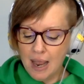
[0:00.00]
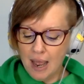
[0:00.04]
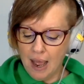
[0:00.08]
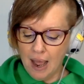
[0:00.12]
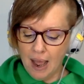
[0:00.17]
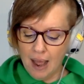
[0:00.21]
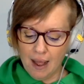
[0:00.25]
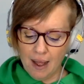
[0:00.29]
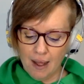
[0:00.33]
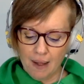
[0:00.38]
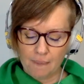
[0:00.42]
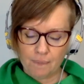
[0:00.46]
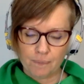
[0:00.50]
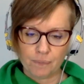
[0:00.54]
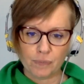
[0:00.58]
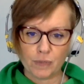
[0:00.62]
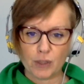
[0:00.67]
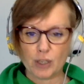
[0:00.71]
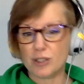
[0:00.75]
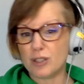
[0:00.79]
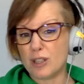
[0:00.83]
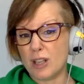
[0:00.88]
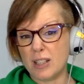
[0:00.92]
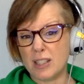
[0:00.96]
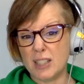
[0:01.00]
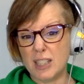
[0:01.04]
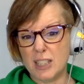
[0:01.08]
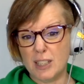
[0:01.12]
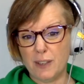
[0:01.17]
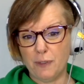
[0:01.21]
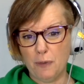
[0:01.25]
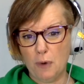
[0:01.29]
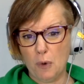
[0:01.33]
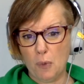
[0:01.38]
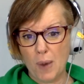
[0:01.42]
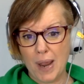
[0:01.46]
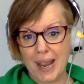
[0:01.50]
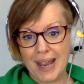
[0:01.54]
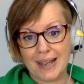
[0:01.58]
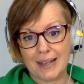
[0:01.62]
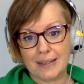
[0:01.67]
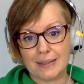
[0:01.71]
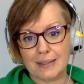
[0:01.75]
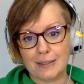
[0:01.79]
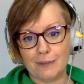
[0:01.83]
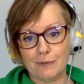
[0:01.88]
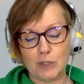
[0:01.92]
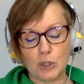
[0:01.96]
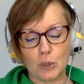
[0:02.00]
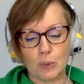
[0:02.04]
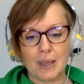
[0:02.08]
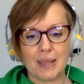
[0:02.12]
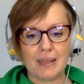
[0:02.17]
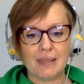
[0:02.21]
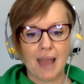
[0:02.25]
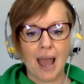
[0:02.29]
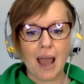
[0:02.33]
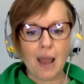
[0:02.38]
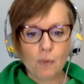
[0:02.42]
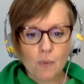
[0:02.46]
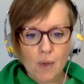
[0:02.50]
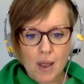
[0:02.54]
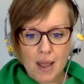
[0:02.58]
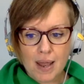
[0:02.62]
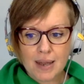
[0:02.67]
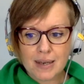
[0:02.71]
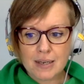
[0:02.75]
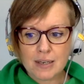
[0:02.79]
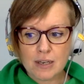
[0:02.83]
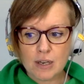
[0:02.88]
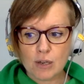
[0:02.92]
There's lots of different ways of doing that one.